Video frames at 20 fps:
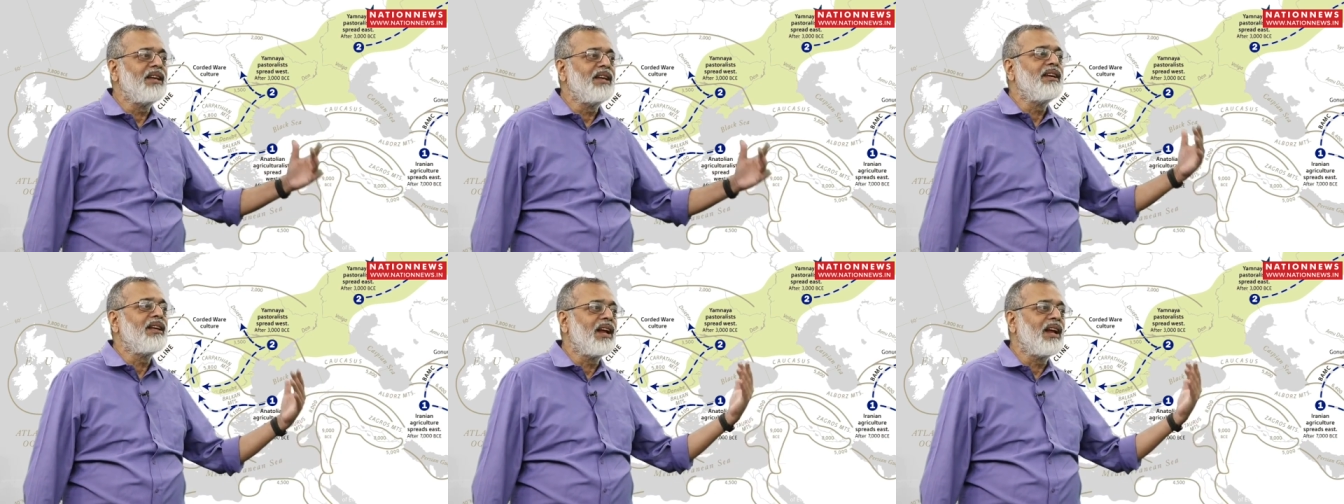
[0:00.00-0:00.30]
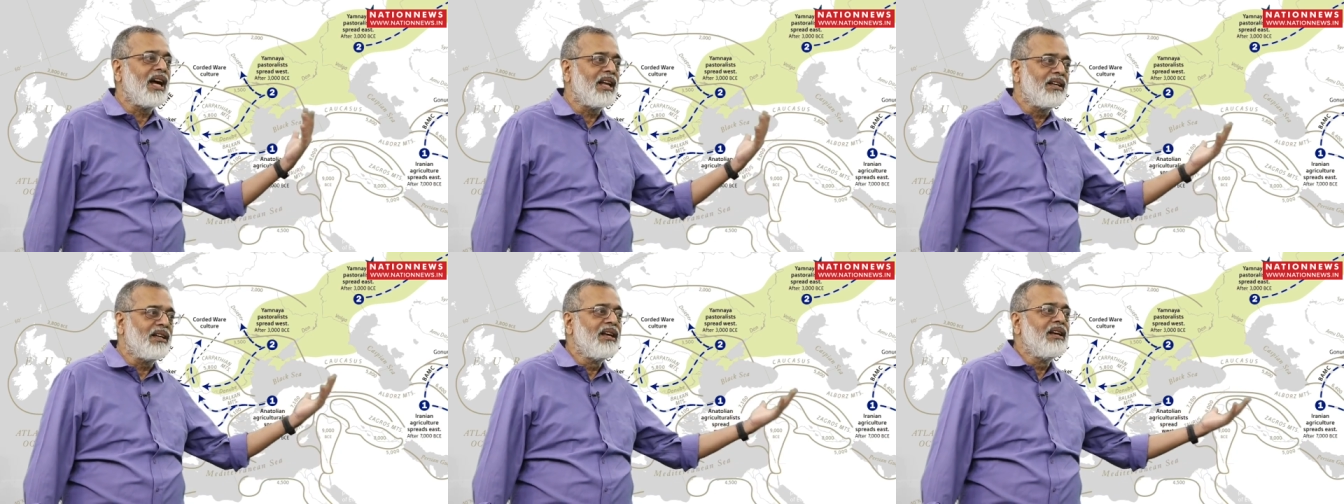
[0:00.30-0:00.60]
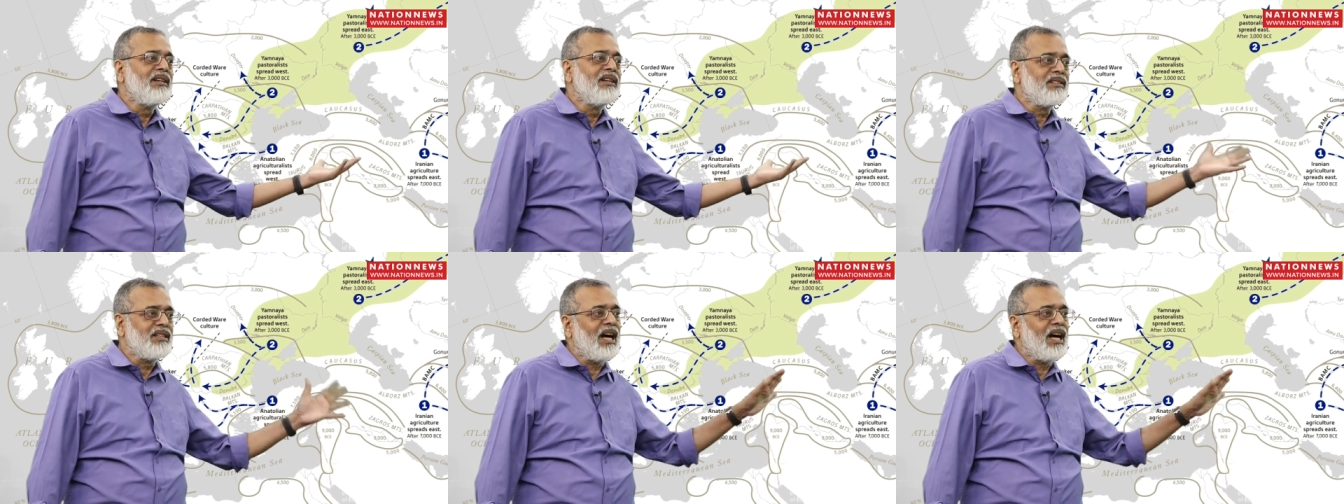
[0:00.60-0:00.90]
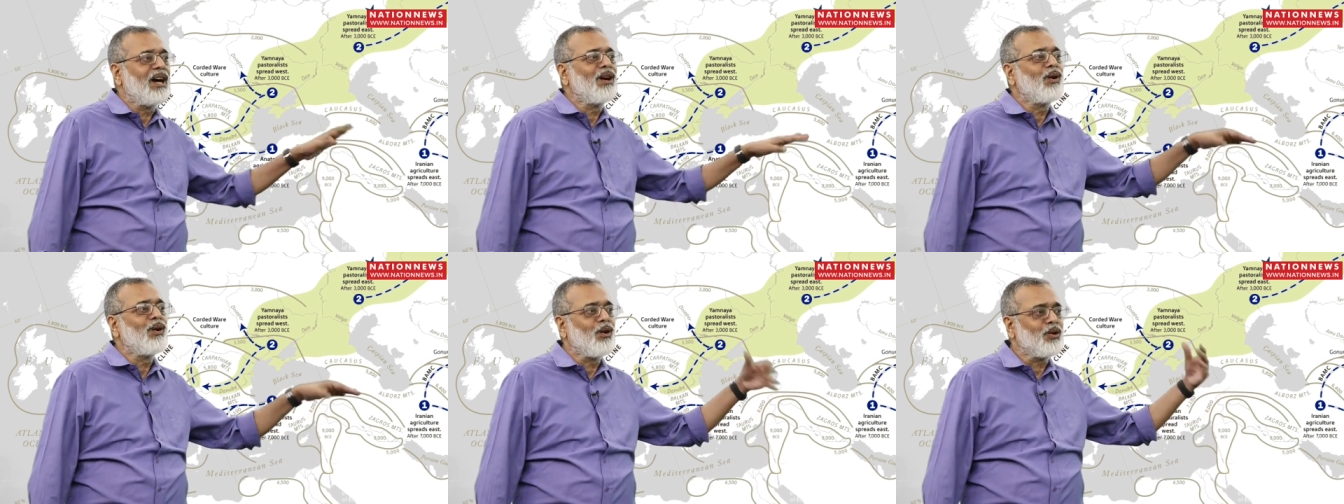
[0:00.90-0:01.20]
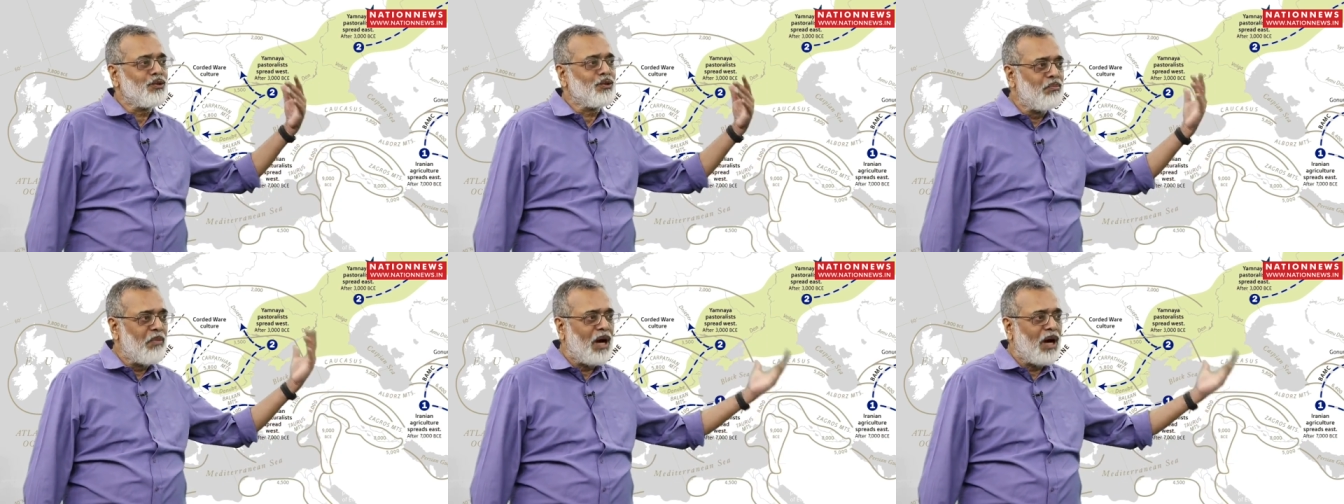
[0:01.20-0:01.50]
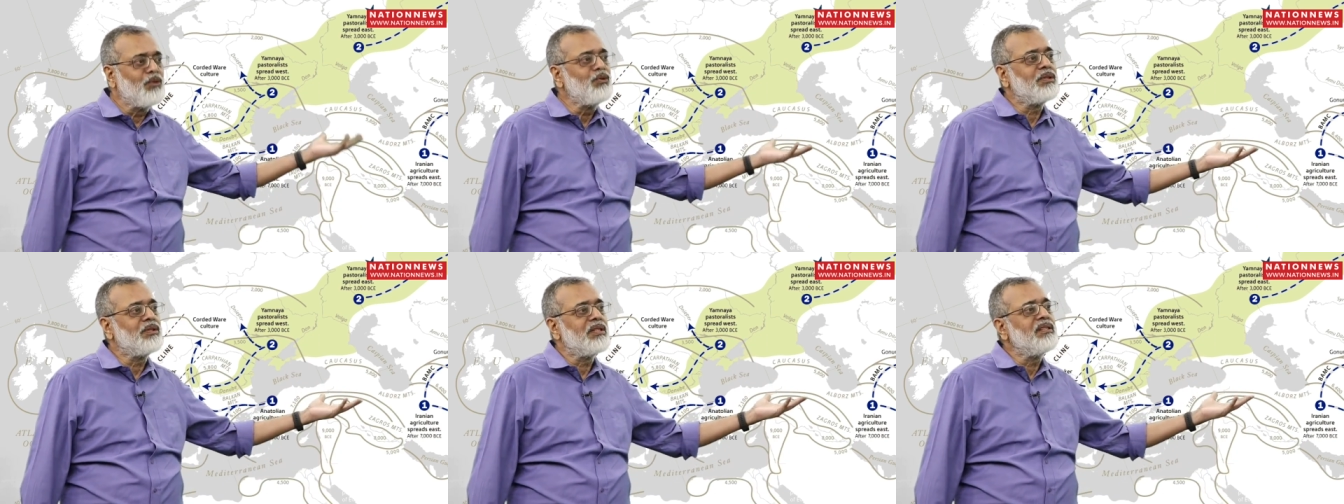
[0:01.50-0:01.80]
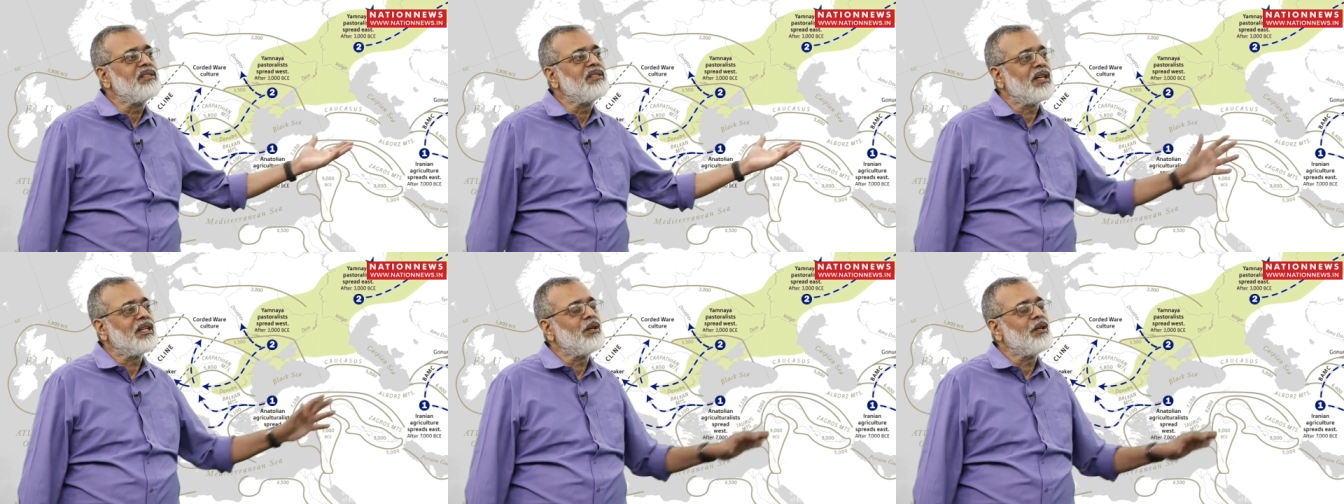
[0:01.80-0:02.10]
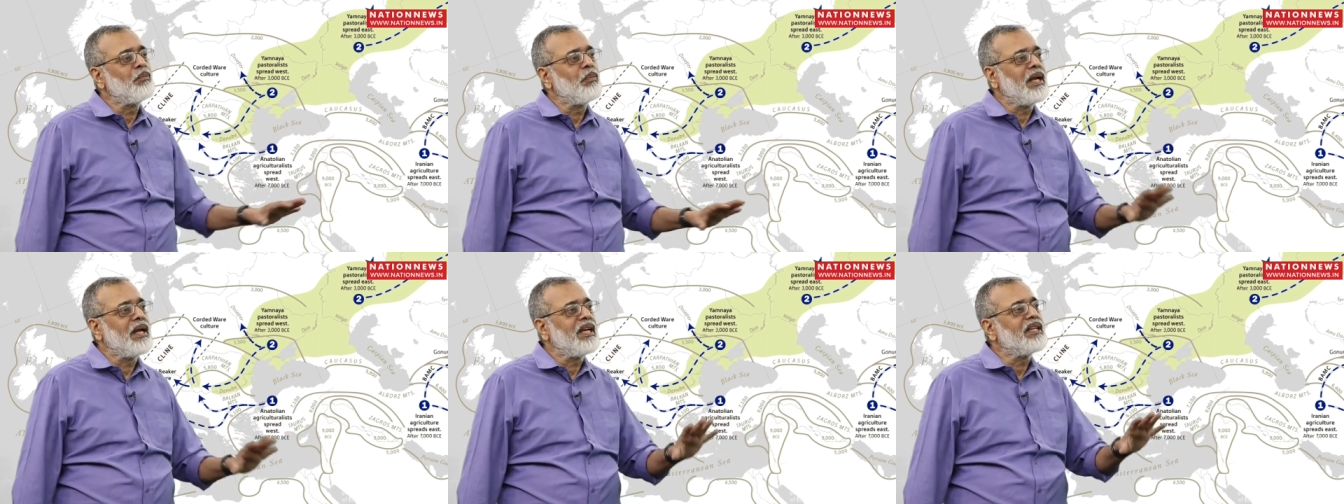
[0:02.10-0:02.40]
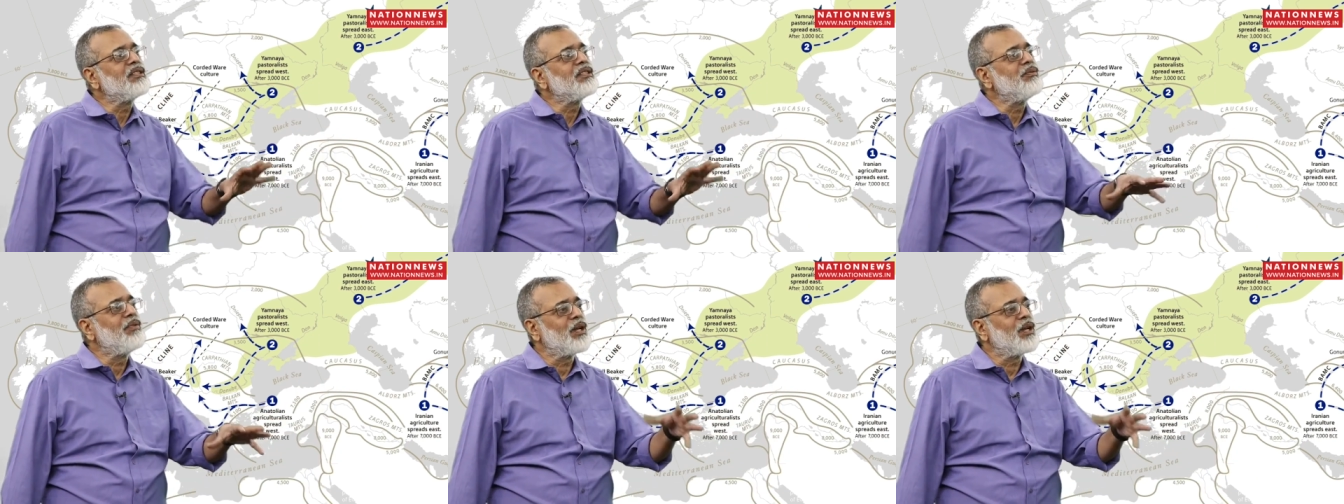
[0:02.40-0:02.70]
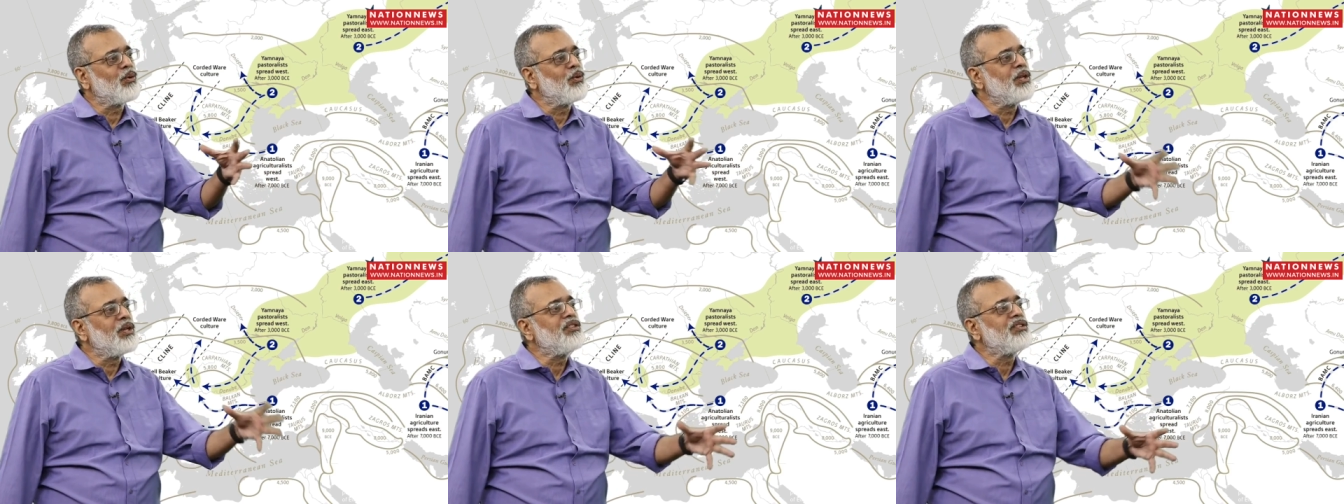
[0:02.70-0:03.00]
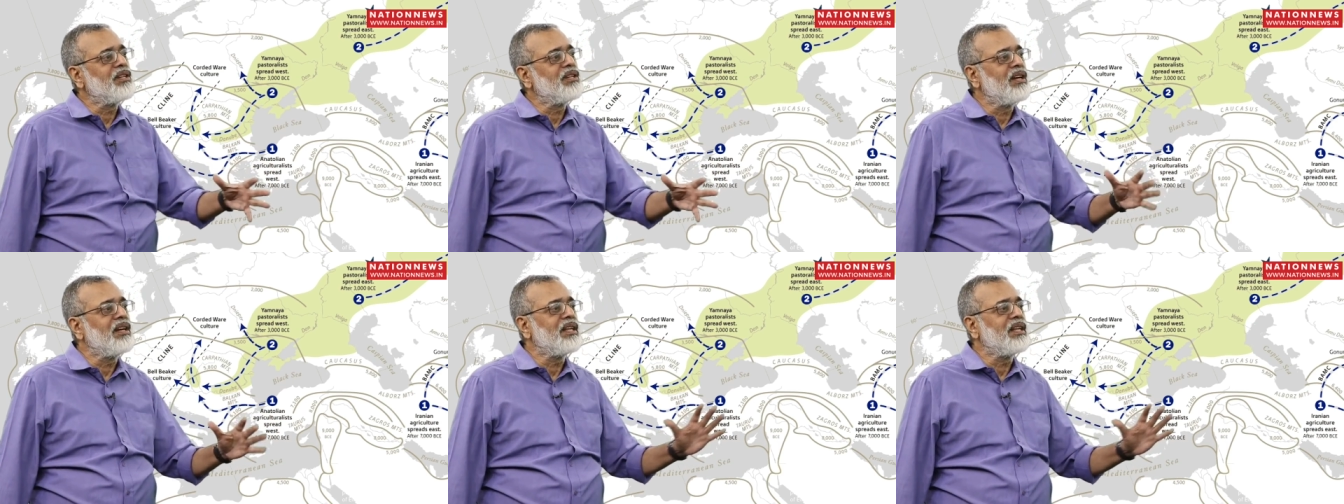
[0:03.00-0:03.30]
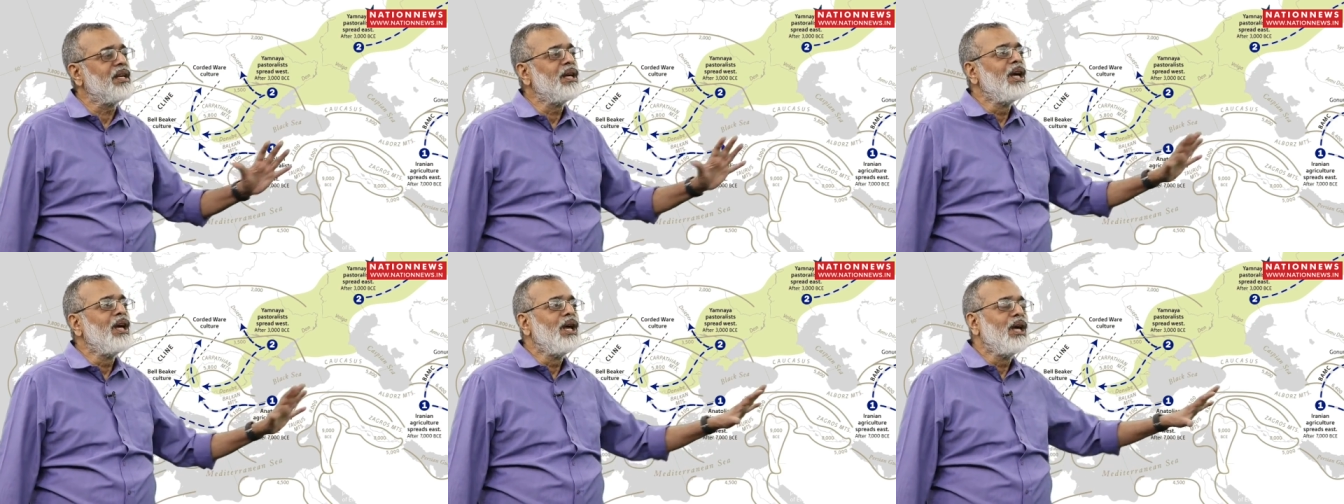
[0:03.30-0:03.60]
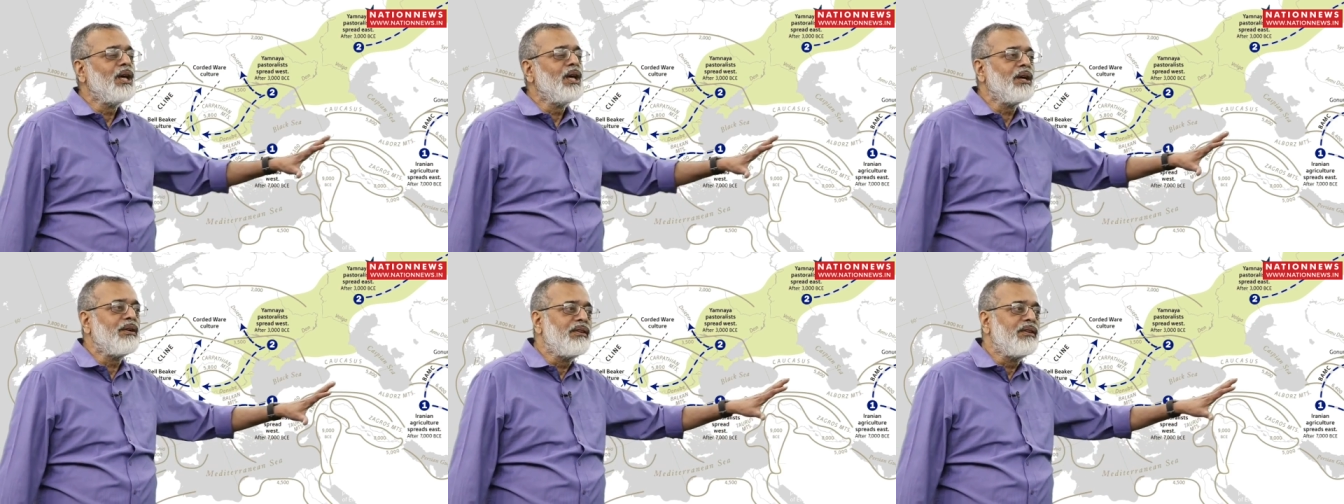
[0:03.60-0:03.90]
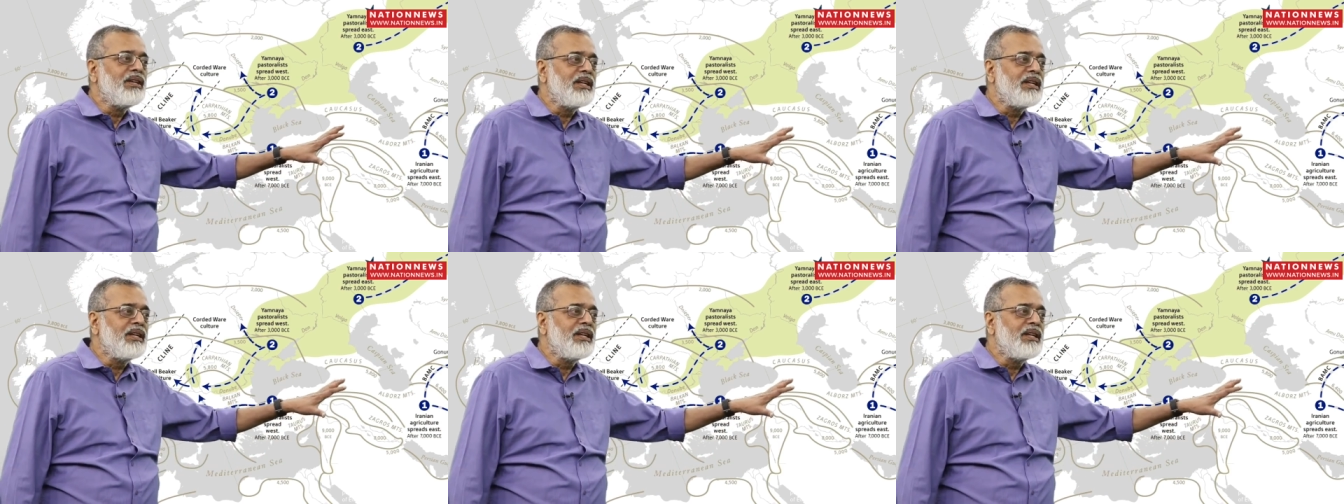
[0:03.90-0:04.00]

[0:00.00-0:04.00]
and Iran Zagros Mountains are the place where originally eh,